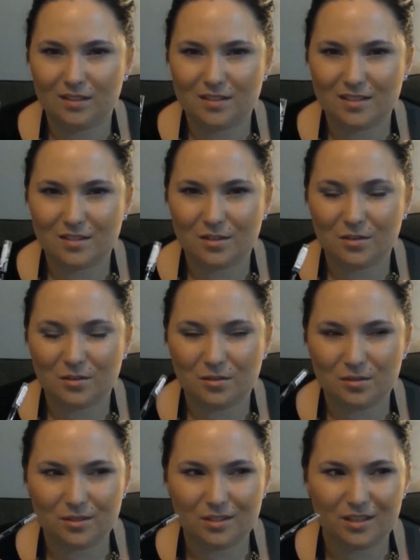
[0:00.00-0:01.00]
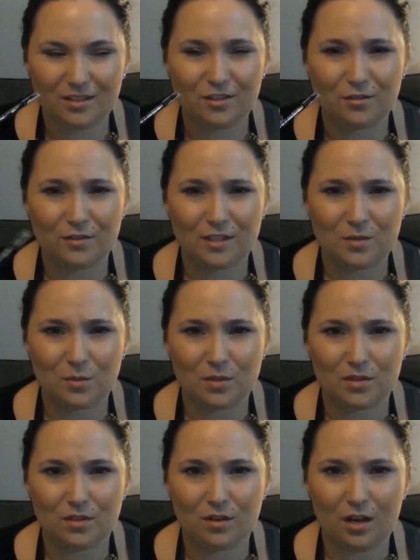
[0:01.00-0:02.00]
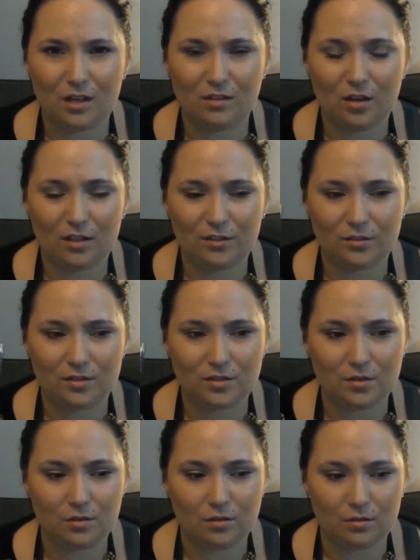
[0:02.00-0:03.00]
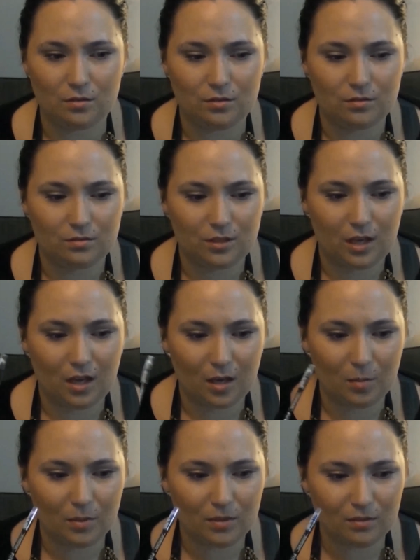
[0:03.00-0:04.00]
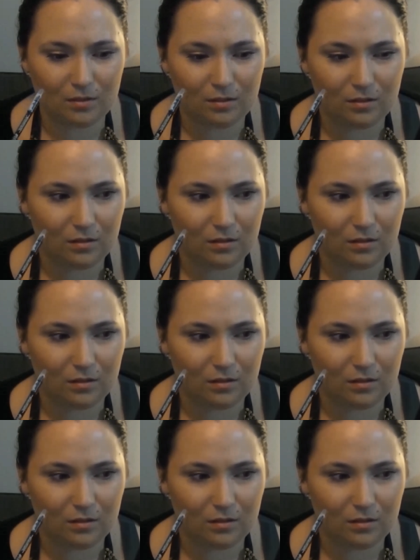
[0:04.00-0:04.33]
is it called? I don't know if that's what the eyeliner is called. Carbon?